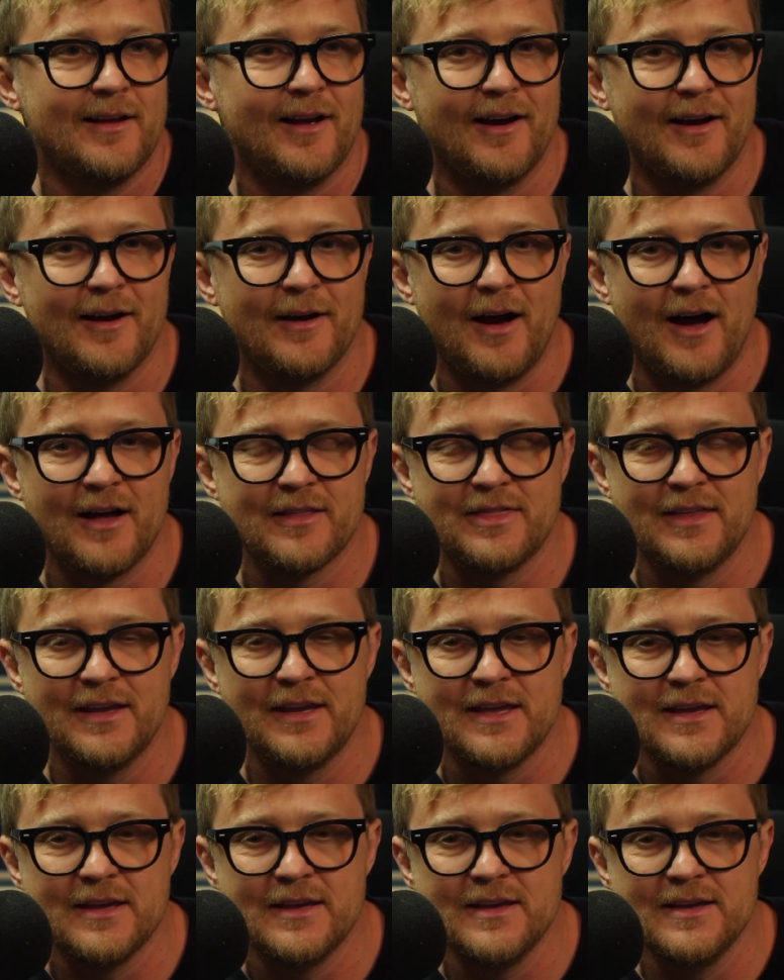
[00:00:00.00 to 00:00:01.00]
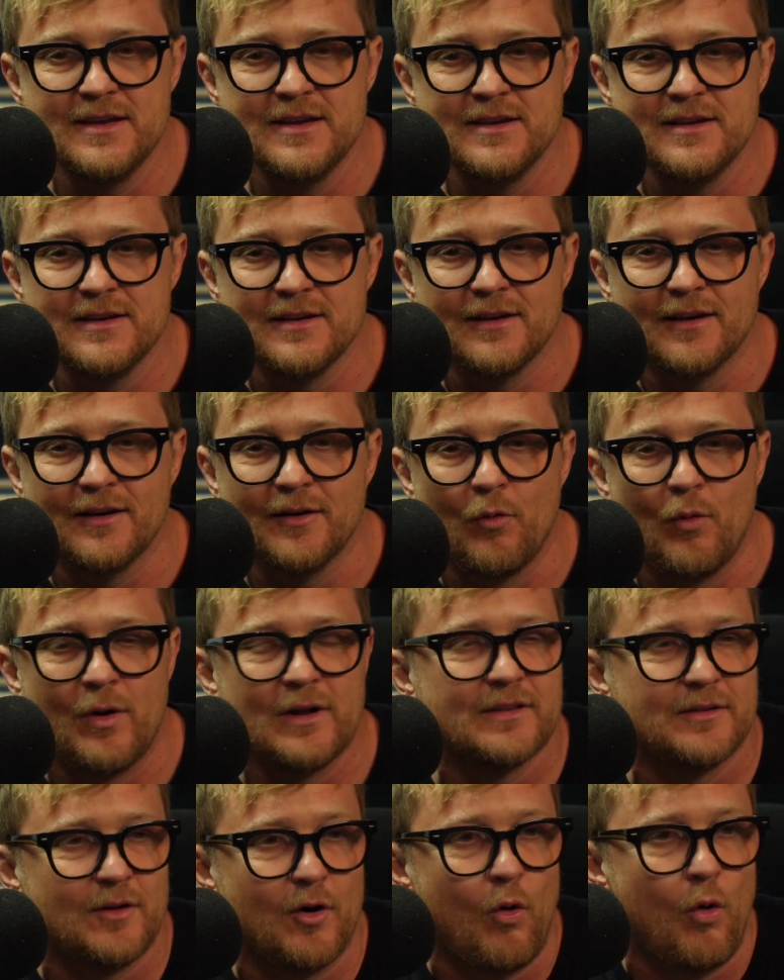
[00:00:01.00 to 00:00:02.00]
I think he
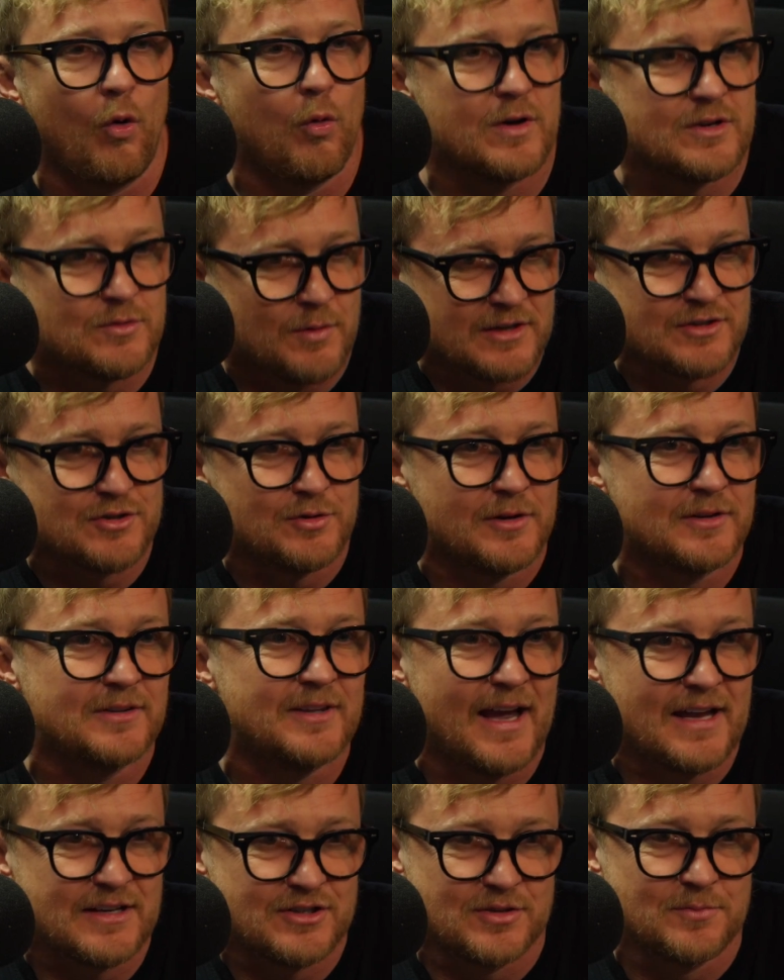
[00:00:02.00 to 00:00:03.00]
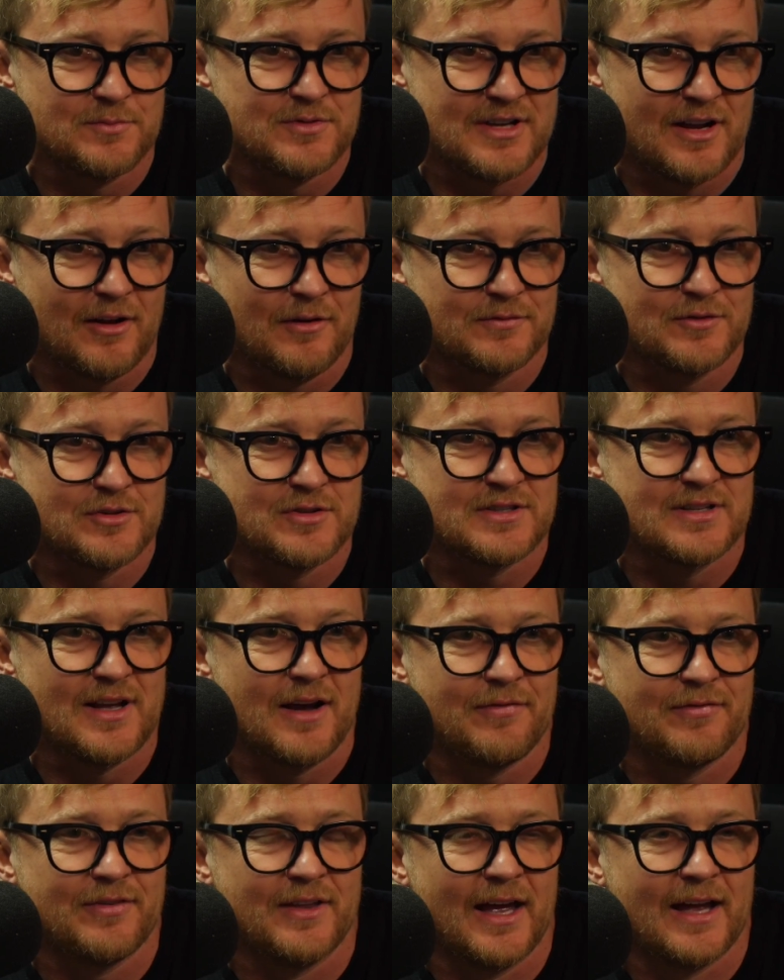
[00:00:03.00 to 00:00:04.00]
always wants to attach himself to
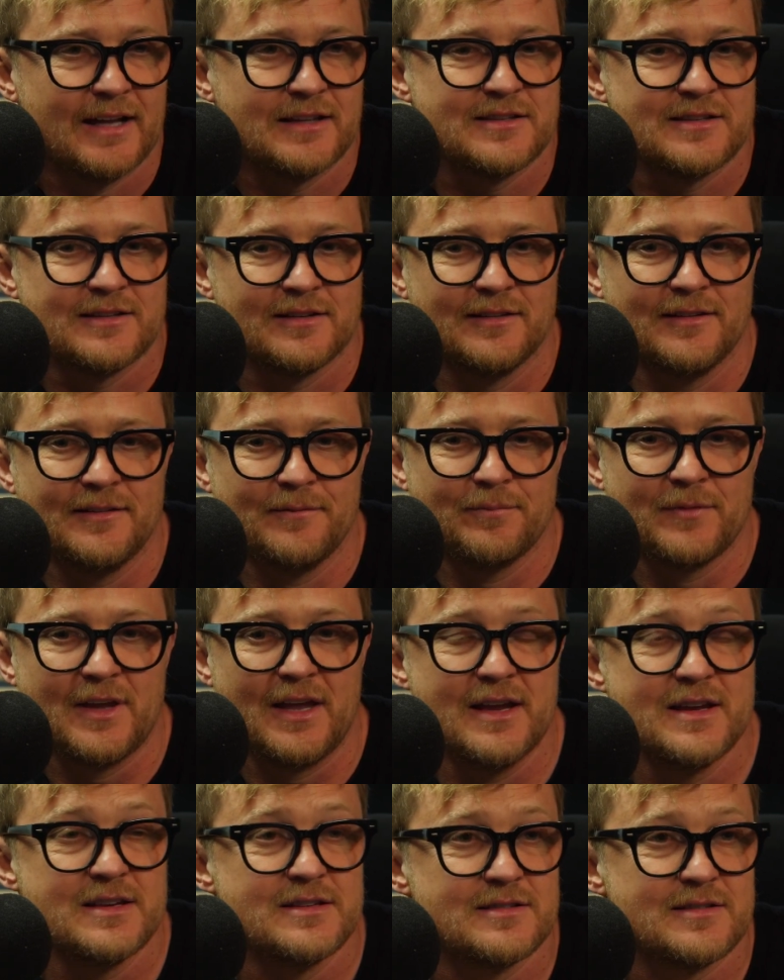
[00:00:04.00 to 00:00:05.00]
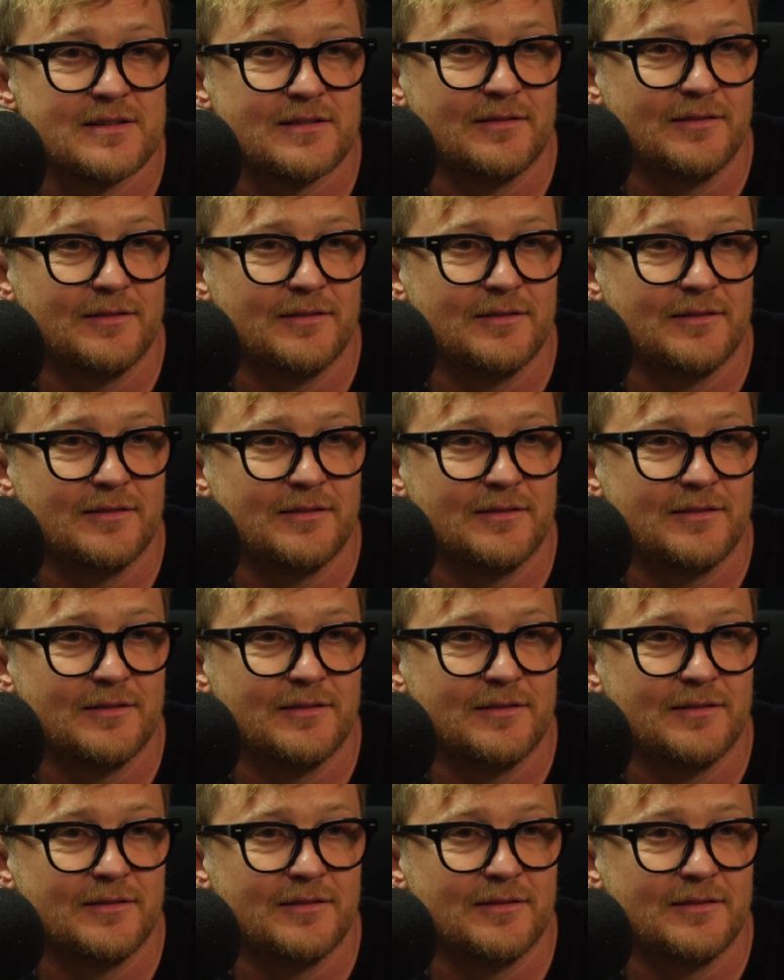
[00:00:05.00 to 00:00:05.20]
stuff that is